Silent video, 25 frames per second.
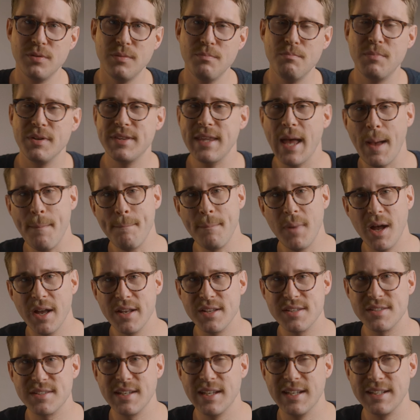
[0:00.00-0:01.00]
but that
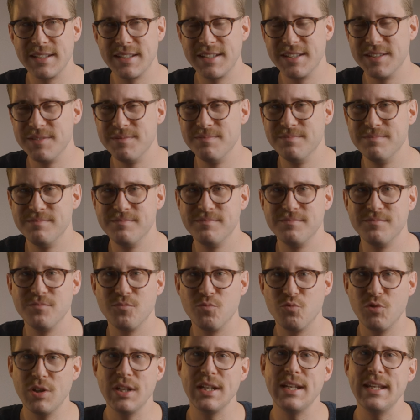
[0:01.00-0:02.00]
mindset can
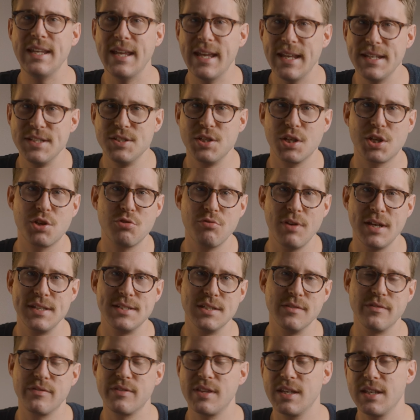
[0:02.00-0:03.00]
really hinder
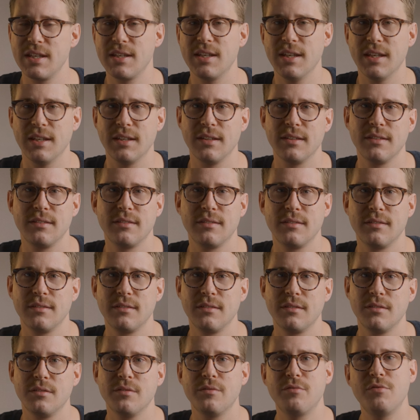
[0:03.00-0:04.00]
creative
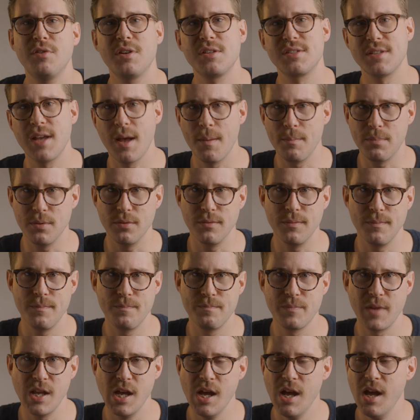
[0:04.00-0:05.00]
thinking. For example,
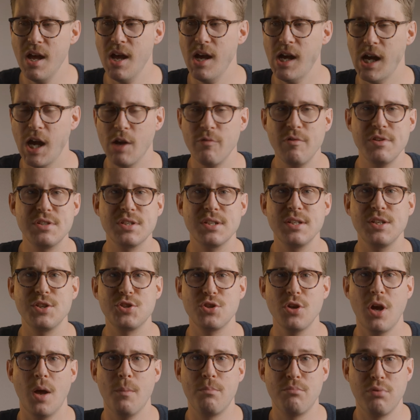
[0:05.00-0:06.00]
I recently
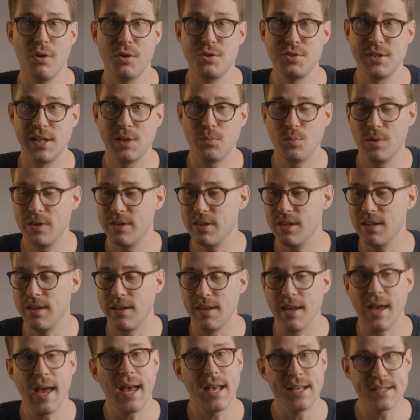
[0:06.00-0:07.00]
shot a project with
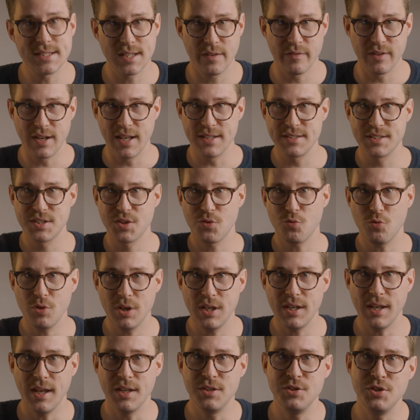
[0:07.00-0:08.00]
the A7S
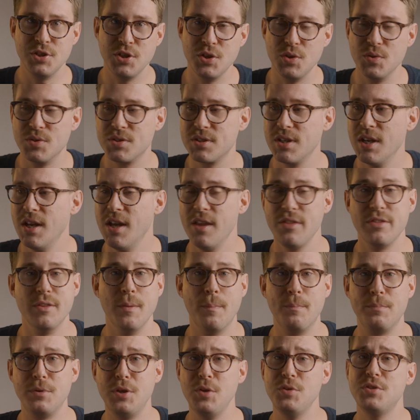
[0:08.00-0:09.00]
III and used the
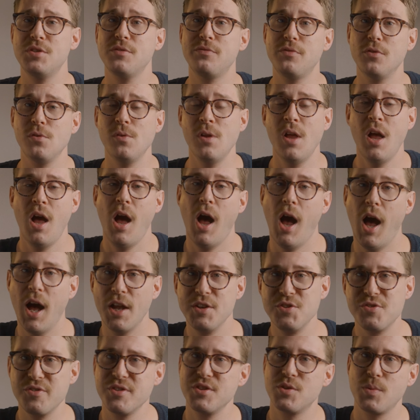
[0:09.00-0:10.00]
beautiful
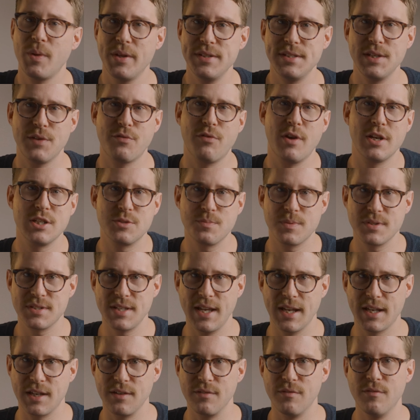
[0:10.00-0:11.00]
120 frames per
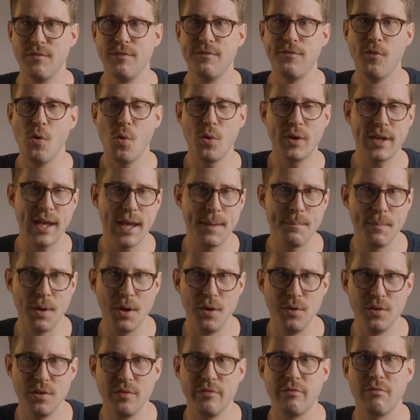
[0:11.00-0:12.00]
second 4K
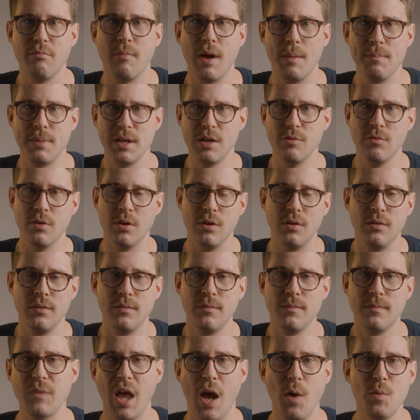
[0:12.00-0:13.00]
mode for my B-roll.
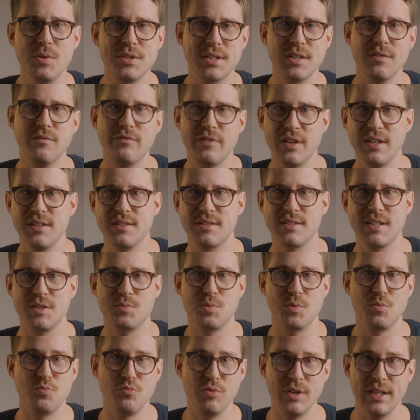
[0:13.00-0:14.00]
I was convinced this
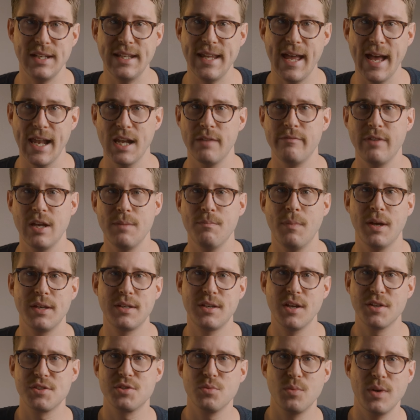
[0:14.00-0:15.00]
would really elevate my
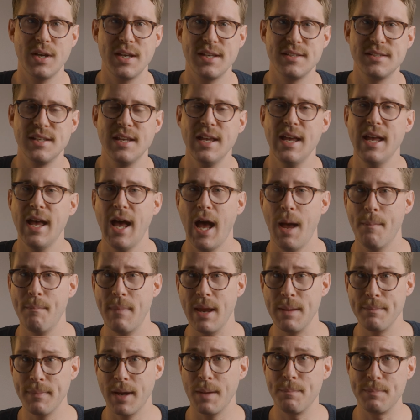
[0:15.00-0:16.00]
cutaways and
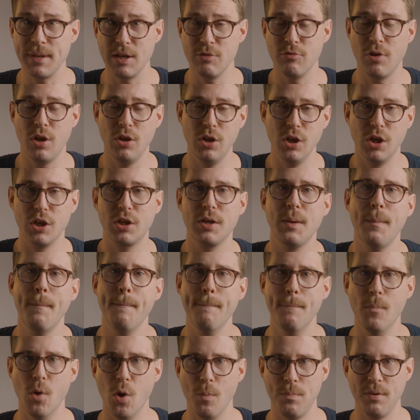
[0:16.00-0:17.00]
make my B-roll look
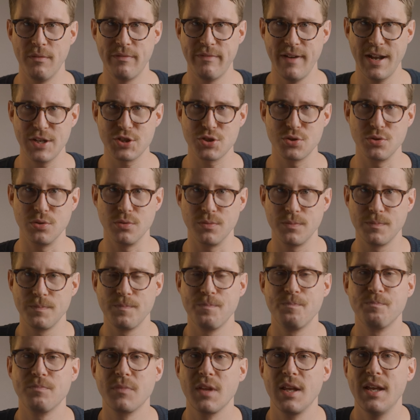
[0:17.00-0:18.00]
more professional.
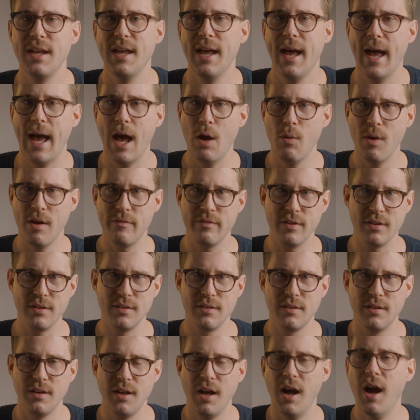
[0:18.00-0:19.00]
However,
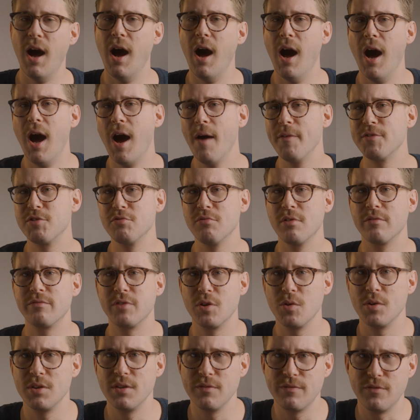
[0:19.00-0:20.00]
after
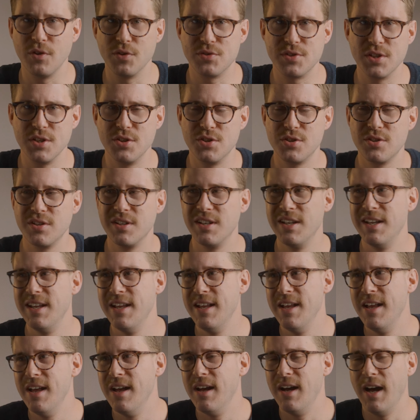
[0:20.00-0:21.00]
reviewing the footage,
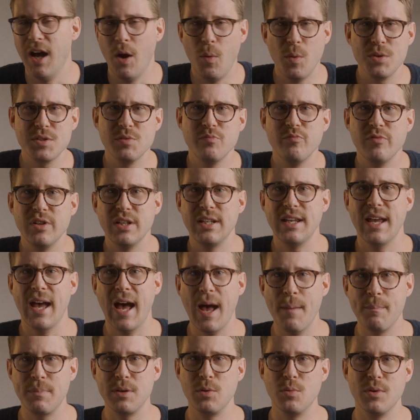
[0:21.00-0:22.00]
I wasn't really
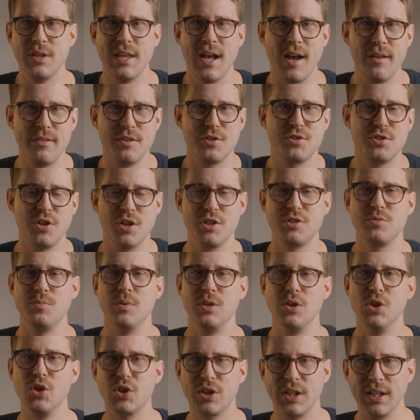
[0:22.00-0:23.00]
happy with how the shots were
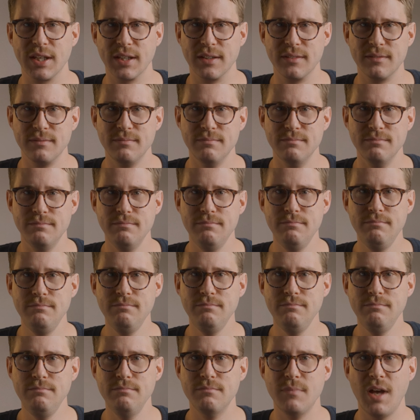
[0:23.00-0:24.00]

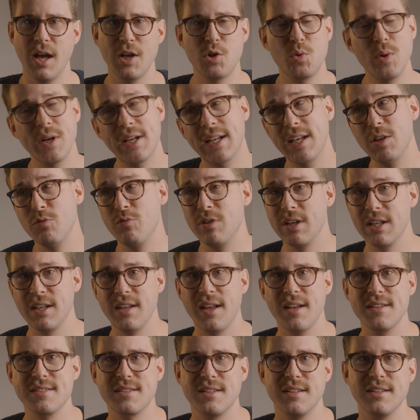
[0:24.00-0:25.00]
looking. I quickly
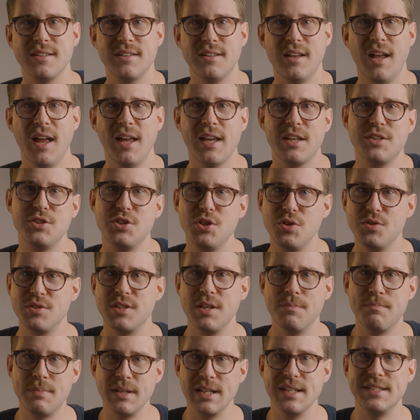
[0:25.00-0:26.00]
realised that I had used
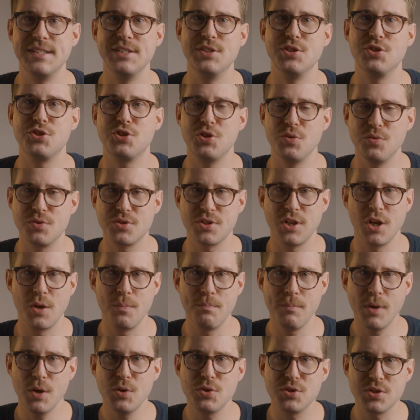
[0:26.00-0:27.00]
the ability to shoot slow
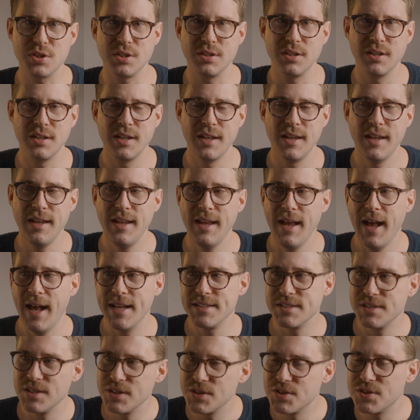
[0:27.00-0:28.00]
motion
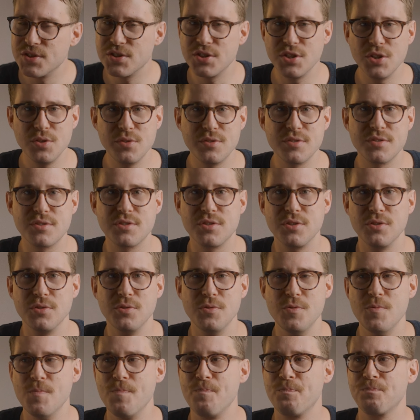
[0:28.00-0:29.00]
as an excuse
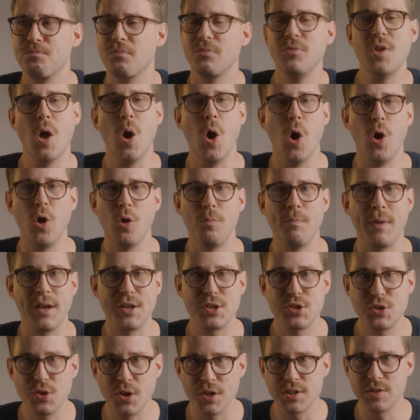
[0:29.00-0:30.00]
to not hold my
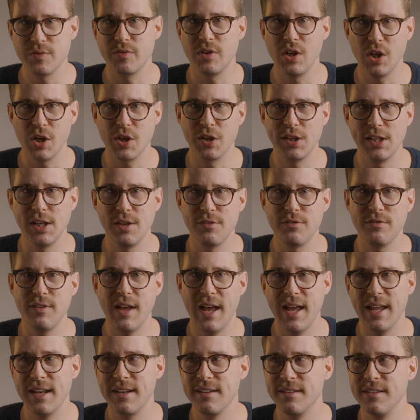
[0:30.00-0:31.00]
shots for long enough
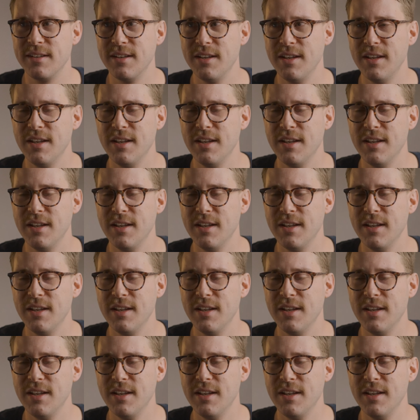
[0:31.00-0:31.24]
and